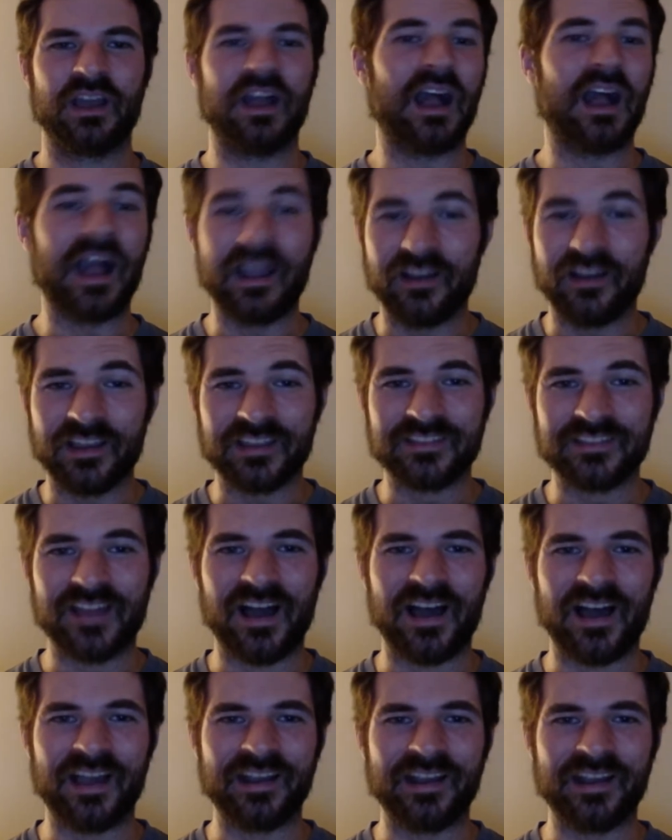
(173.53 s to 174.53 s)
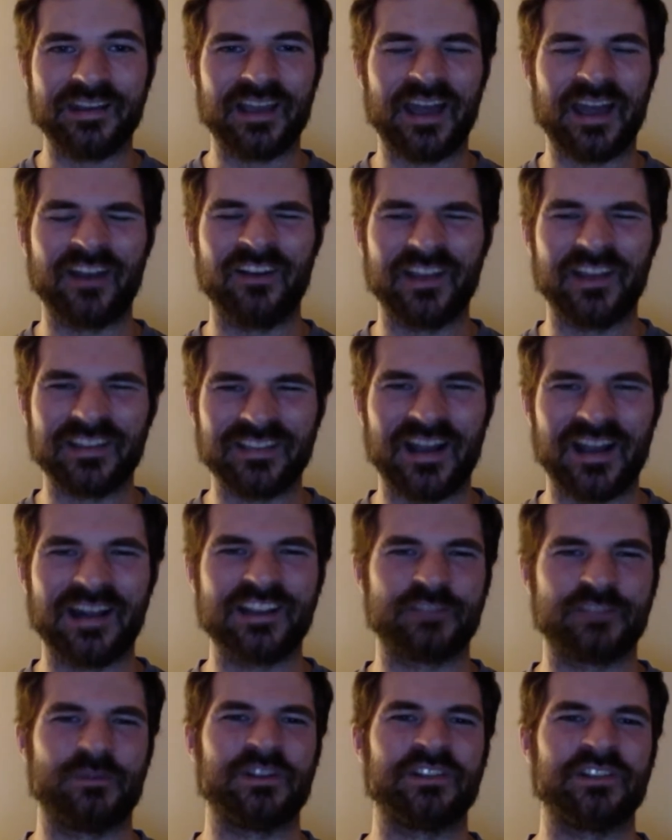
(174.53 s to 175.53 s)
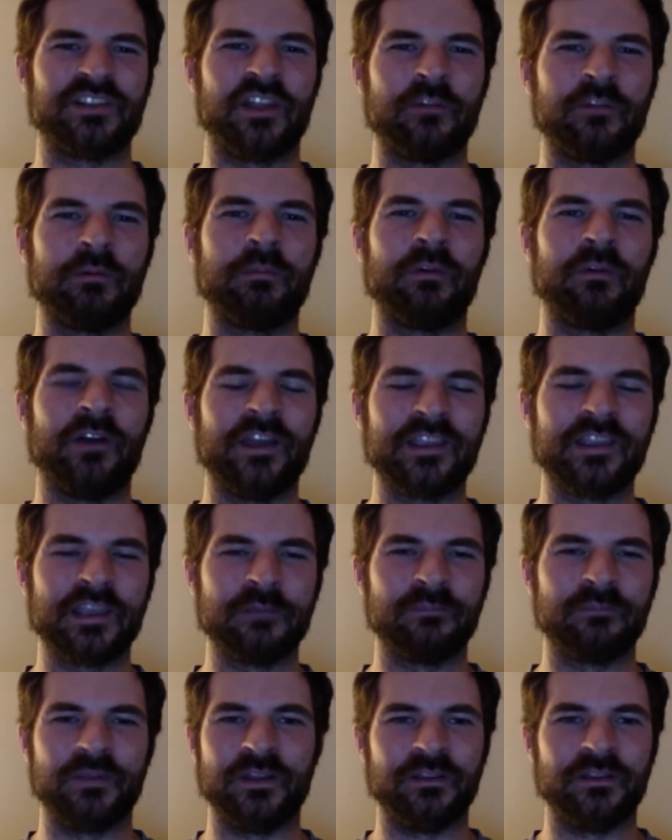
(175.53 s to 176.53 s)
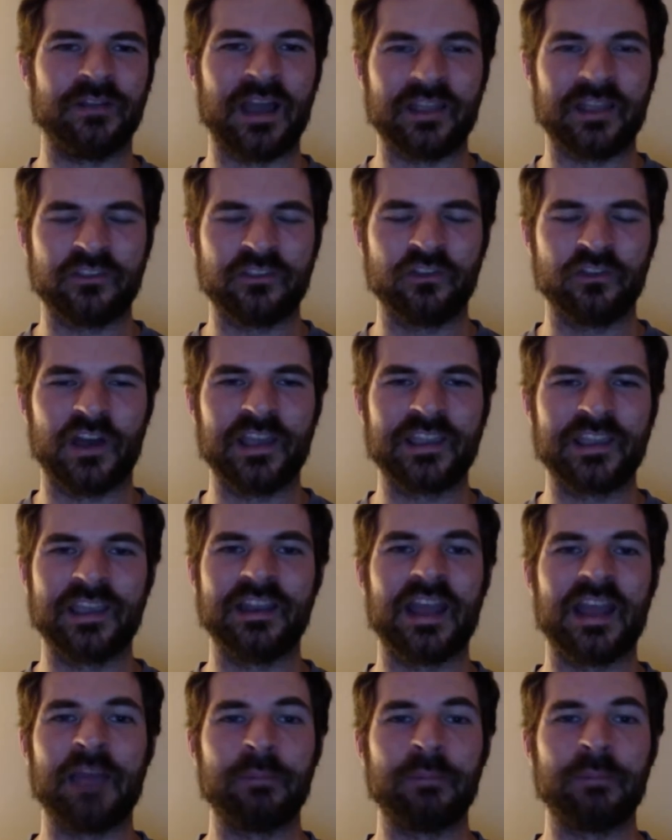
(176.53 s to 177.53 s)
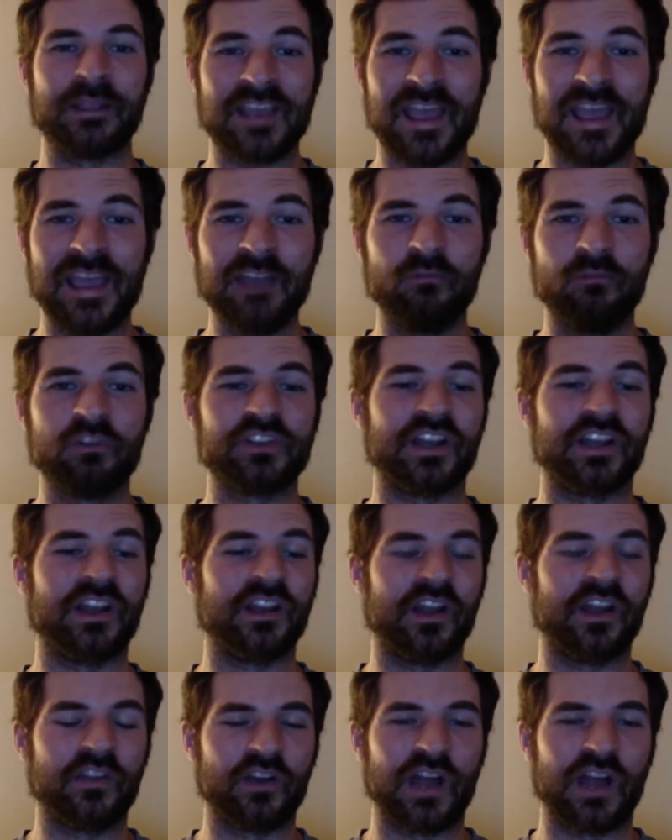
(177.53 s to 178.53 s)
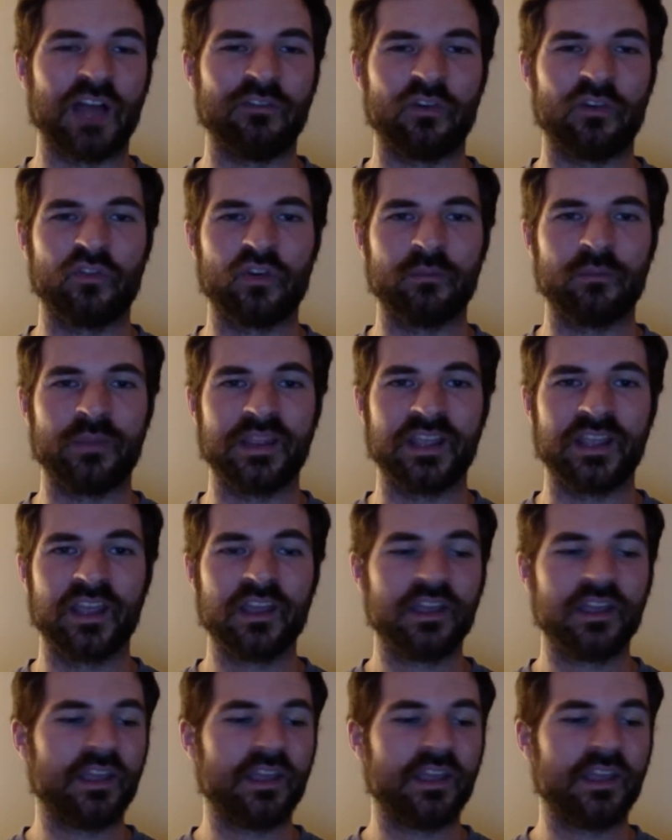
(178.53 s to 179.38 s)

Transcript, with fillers: I like nine. I don't like nine as much as other people like it, but I do like it. But ten was on another level for me.